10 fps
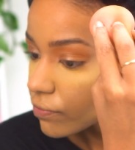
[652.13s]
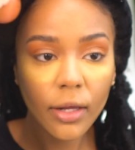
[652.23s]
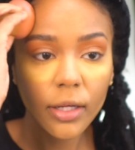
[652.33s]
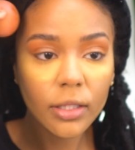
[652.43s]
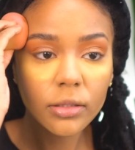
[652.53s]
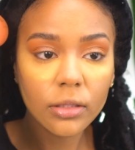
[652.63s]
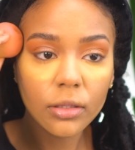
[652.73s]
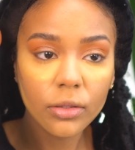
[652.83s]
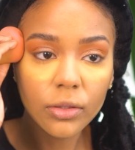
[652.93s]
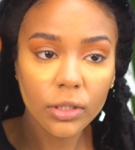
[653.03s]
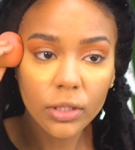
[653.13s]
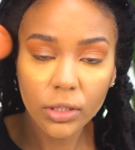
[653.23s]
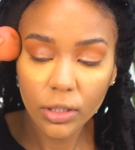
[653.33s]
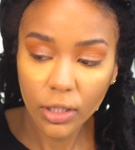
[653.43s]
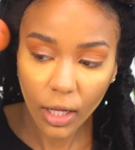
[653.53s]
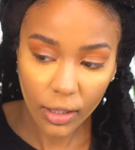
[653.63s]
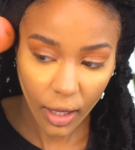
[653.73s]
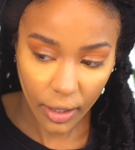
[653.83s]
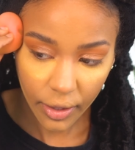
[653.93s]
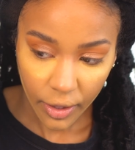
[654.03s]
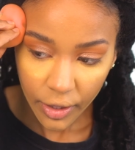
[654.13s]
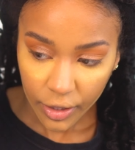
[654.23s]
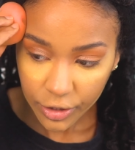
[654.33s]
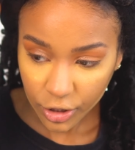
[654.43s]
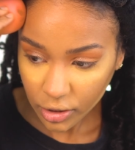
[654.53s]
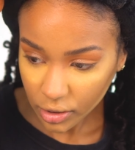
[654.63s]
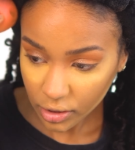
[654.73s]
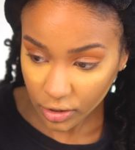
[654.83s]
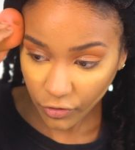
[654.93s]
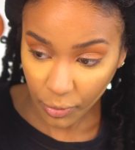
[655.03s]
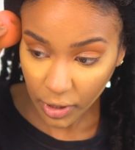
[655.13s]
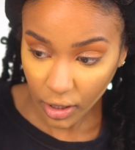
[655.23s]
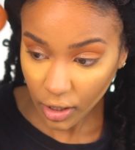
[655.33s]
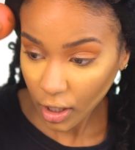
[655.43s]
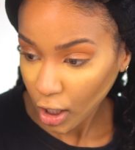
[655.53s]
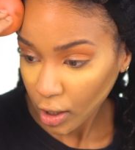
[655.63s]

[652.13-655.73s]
And instantly you can see that, like, just for me,